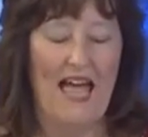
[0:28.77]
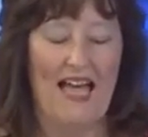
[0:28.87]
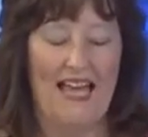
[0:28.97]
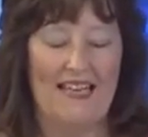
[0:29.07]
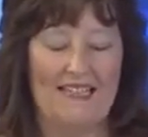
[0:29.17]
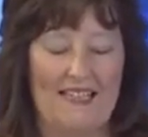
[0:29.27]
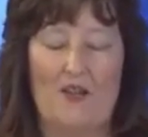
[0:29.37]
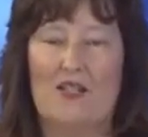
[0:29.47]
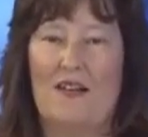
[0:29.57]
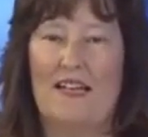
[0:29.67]
It's
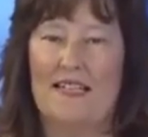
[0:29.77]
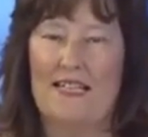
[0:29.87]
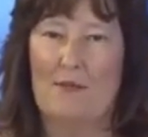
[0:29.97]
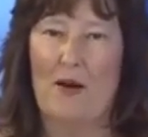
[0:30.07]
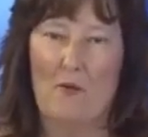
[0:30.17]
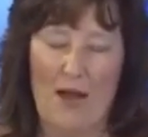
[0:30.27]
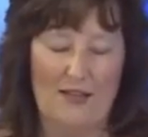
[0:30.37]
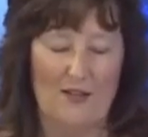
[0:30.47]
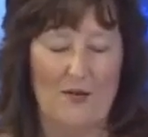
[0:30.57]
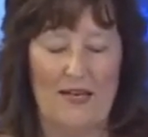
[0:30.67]
lots of ideas about
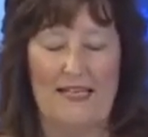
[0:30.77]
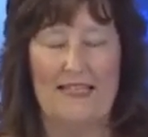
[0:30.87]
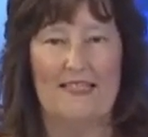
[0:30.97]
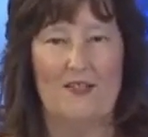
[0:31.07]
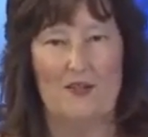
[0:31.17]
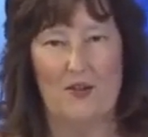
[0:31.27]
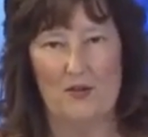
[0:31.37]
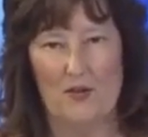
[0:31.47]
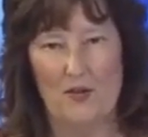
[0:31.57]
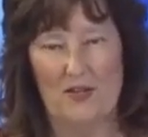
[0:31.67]
where to eat to
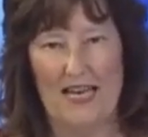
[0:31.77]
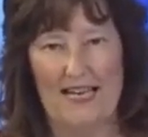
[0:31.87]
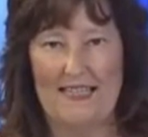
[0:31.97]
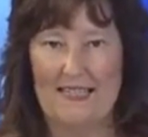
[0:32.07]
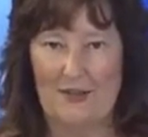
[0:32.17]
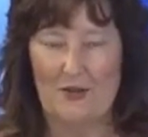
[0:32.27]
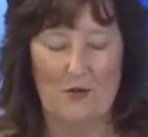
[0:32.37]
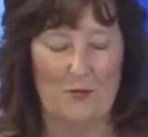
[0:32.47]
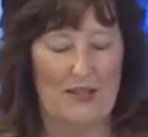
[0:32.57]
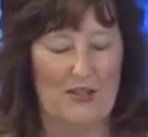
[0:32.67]
suit your taste and
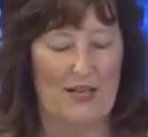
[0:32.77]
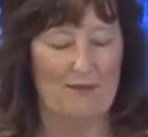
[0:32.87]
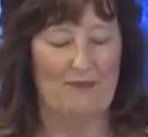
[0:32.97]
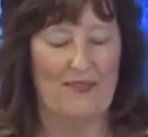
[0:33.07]
your budget.